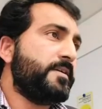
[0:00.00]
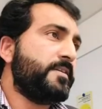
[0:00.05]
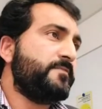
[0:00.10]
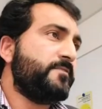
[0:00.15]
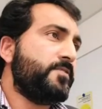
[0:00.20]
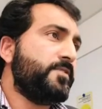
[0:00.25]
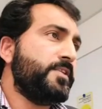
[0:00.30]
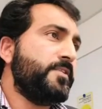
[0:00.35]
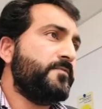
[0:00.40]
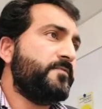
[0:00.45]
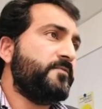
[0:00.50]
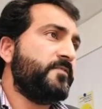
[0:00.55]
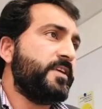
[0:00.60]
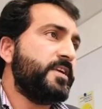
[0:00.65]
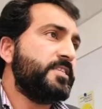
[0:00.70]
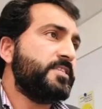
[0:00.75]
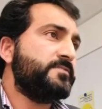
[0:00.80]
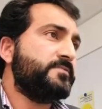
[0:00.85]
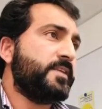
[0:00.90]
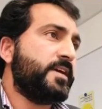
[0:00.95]
of only
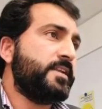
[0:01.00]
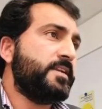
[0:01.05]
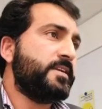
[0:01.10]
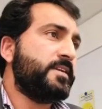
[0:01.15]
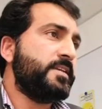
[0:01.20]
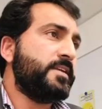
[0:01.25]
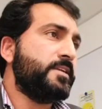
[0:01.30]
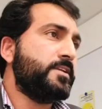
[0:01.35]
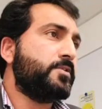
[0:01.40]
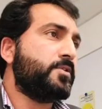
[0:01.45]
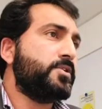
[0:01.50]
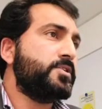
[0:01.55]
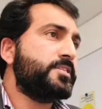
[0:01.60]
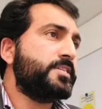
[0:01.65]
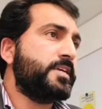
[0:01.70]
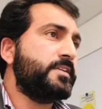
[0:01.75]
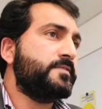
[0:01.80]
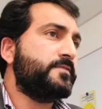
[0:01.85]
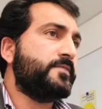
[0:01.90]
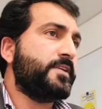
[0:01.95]
face validity and content